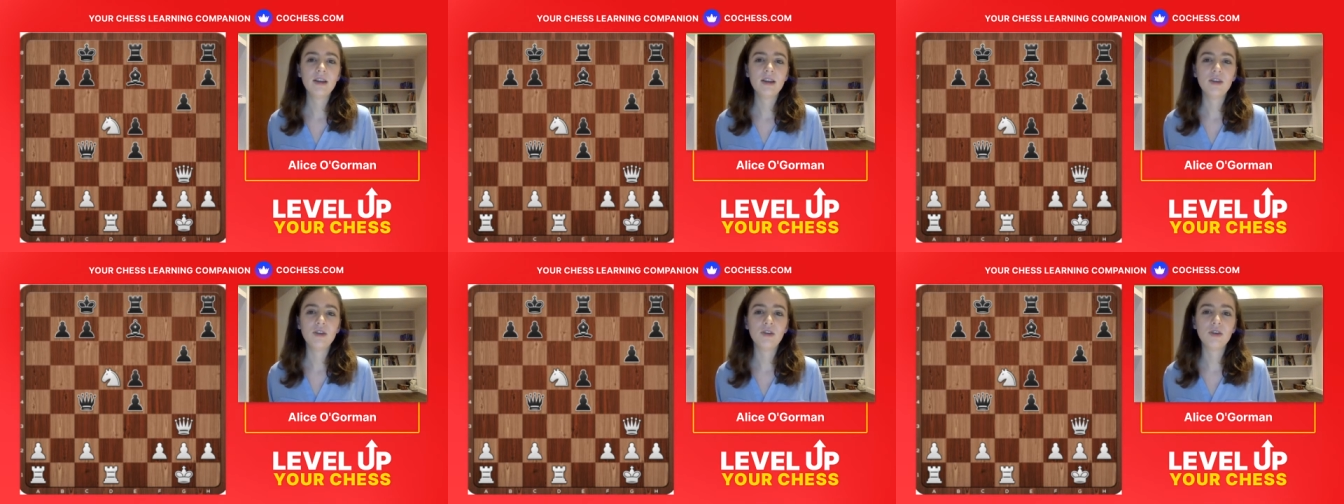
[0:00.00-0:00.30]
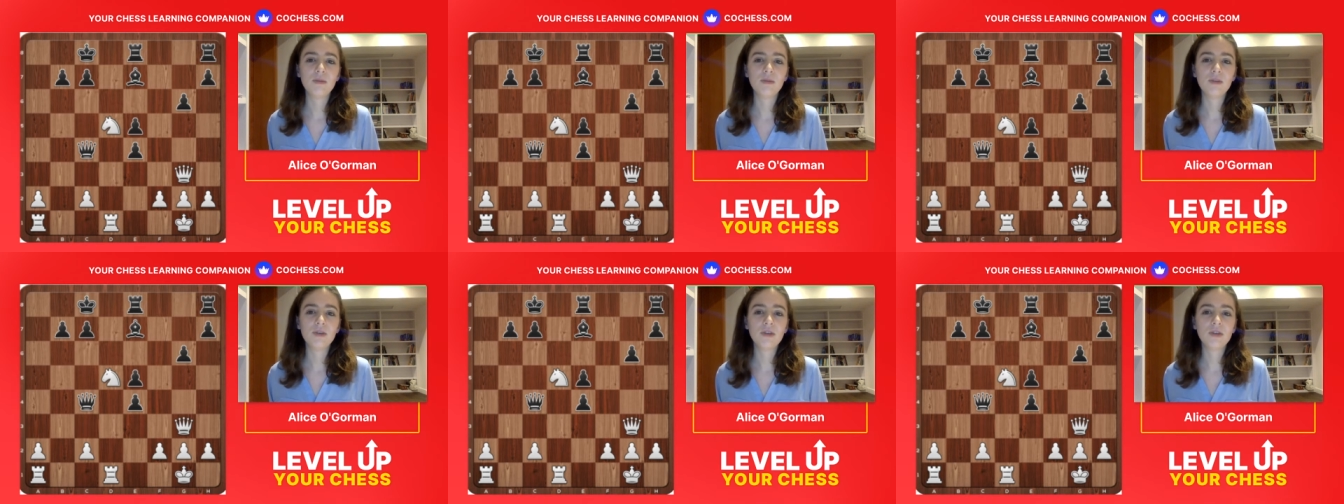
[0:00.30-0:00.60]
you
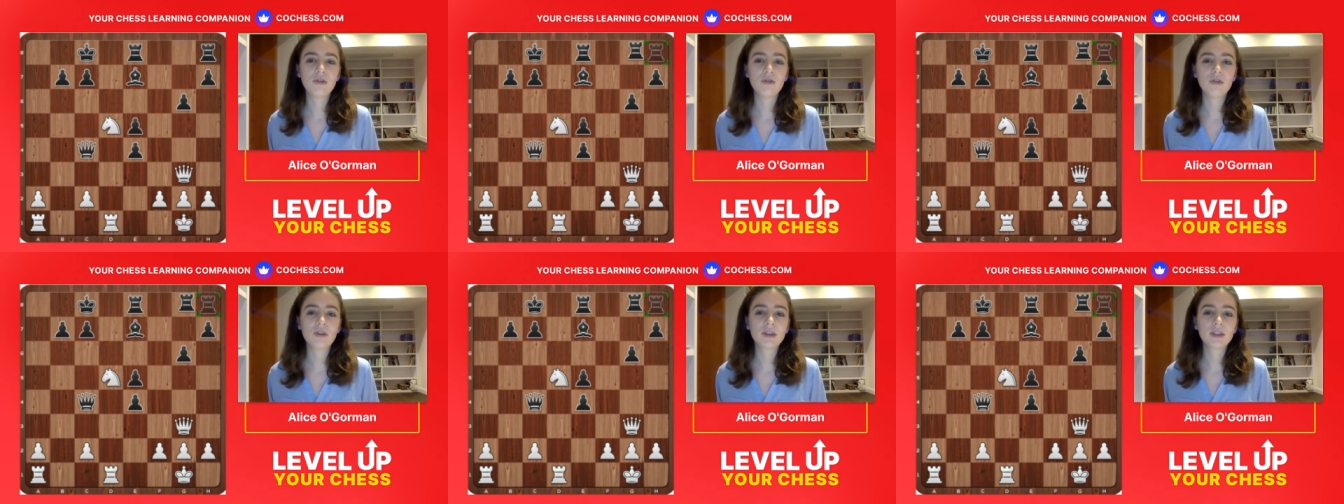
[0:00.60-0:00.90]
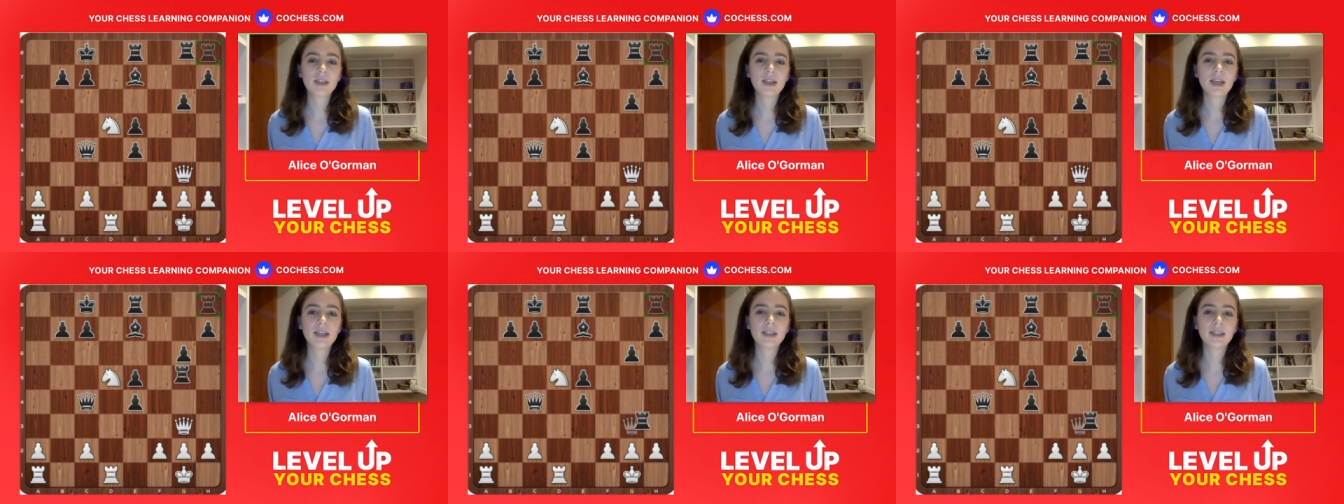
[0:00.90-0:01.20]
can put the rooks
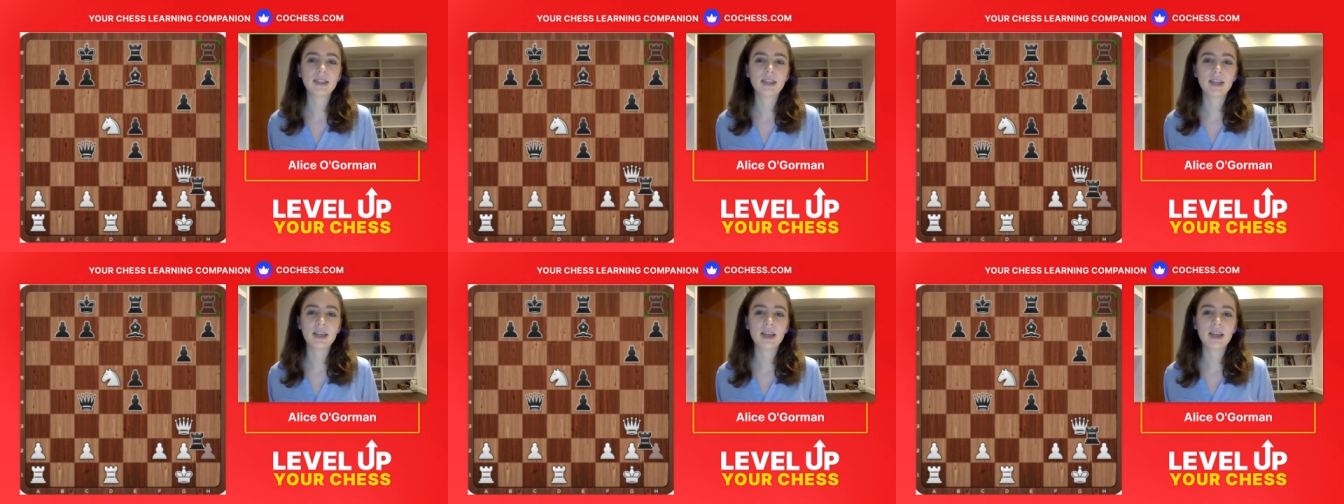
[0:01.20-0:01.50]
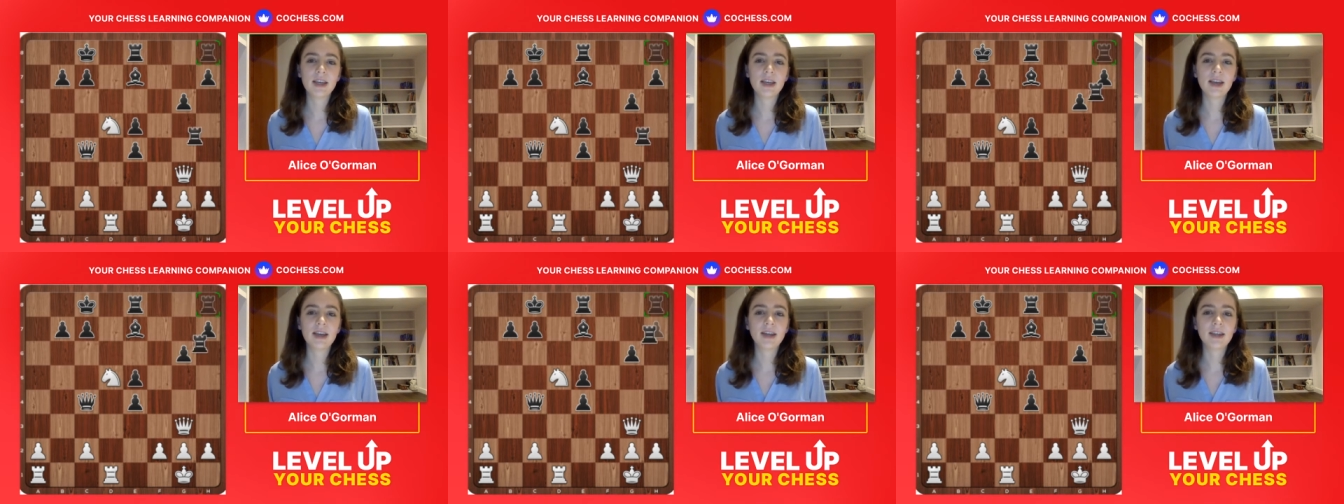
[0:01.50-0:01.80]
against the
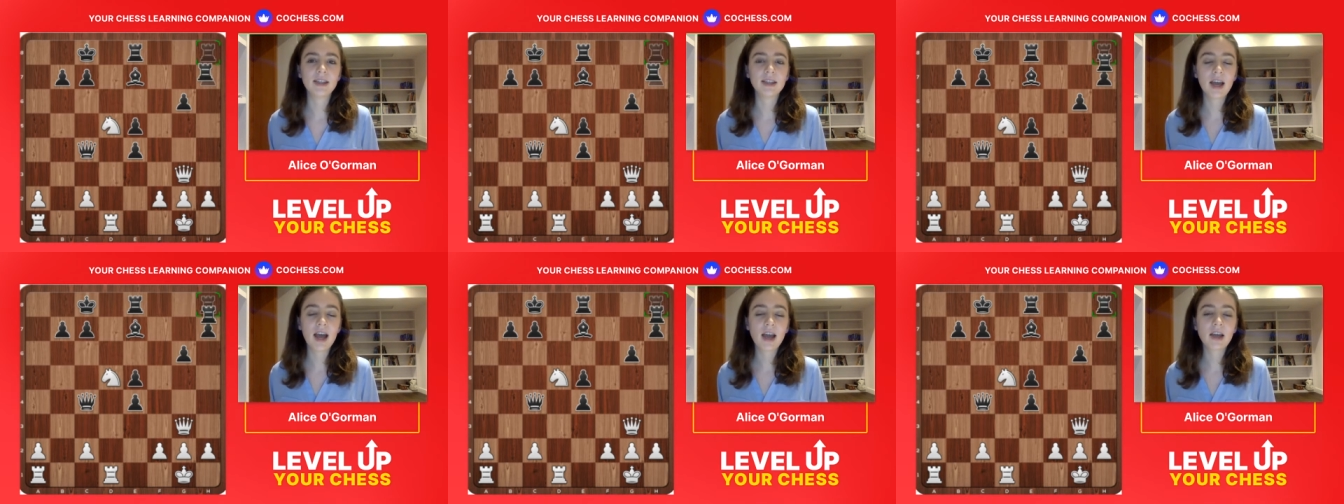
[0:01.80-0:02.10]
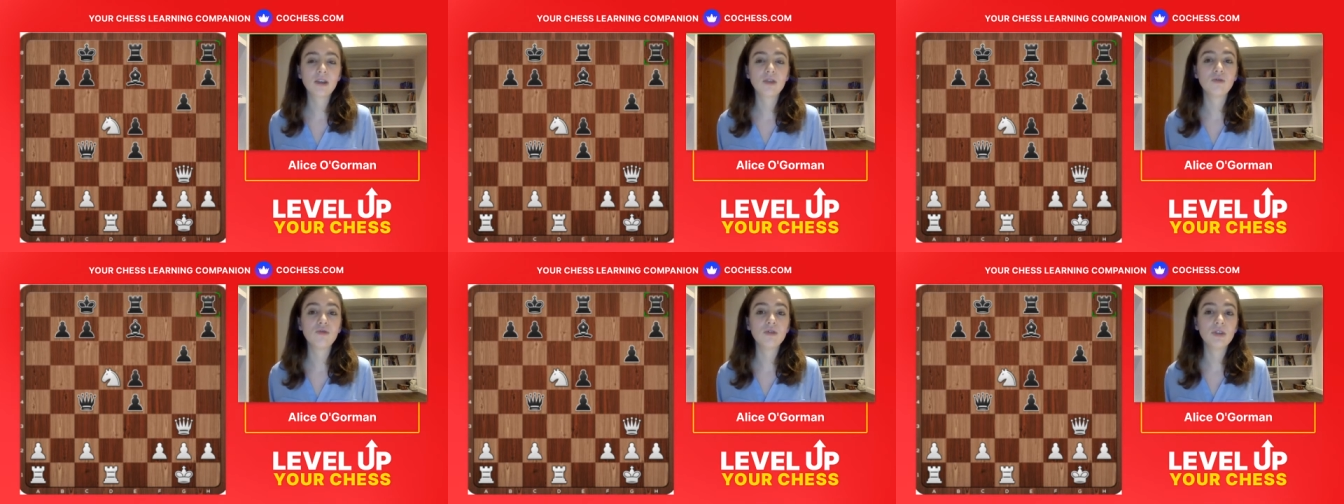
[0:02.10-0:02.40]
king and
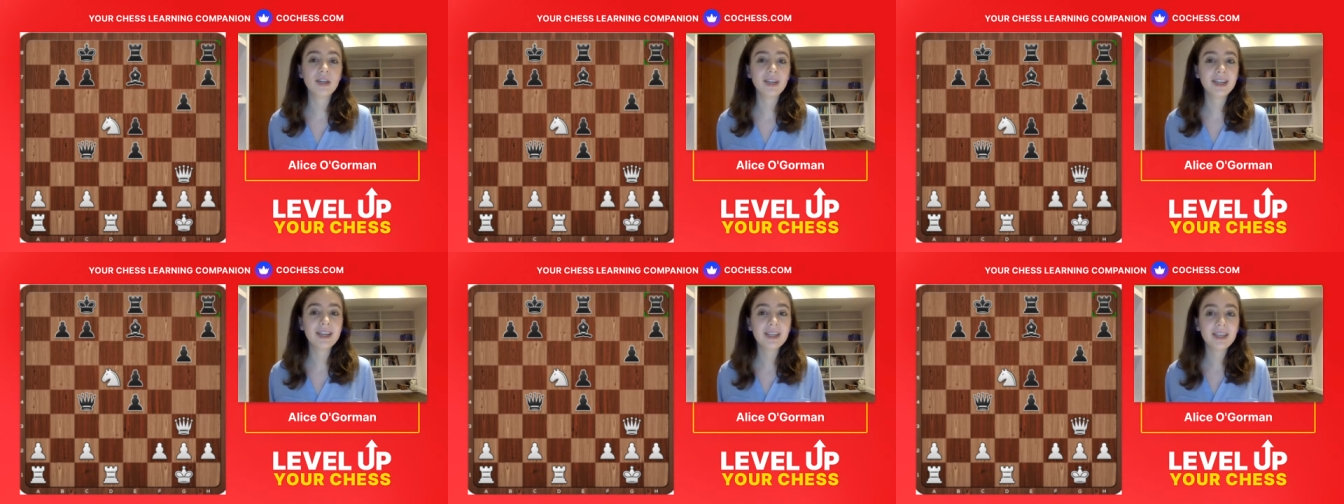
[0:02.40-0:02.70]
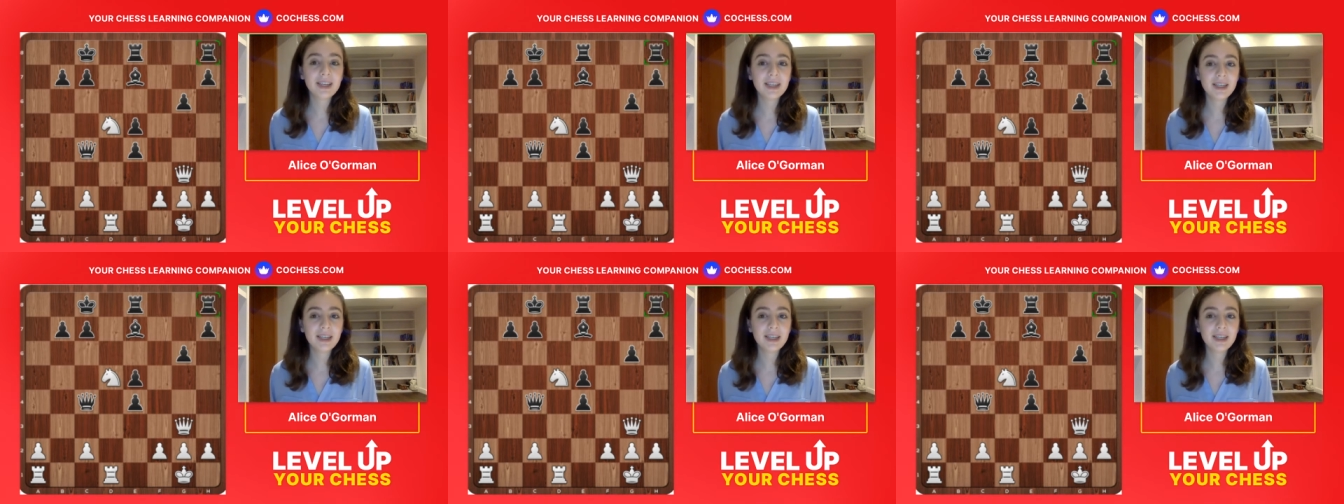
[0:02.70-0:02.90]
attack really